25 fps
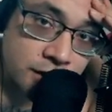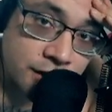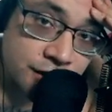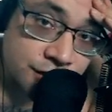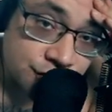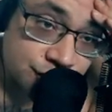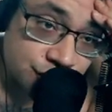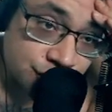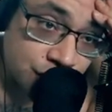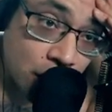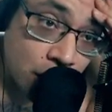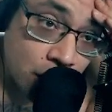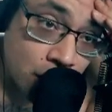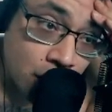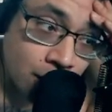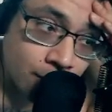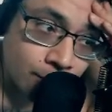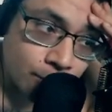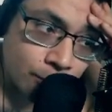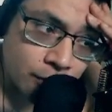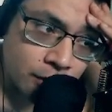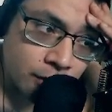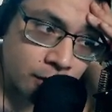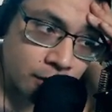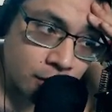Shut
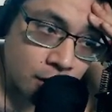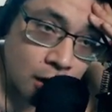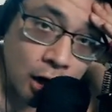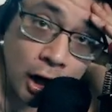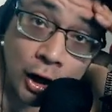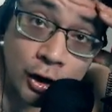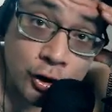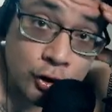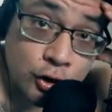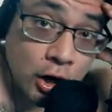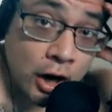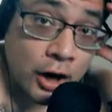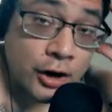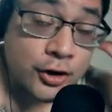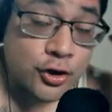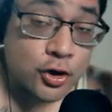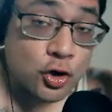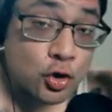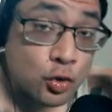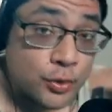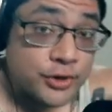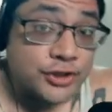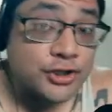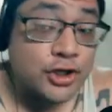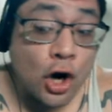up. Are you are
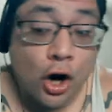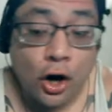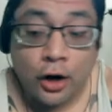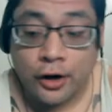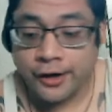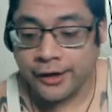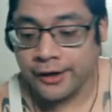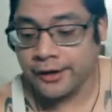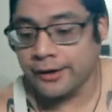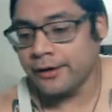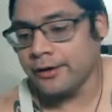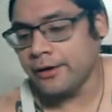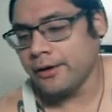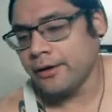you retarded?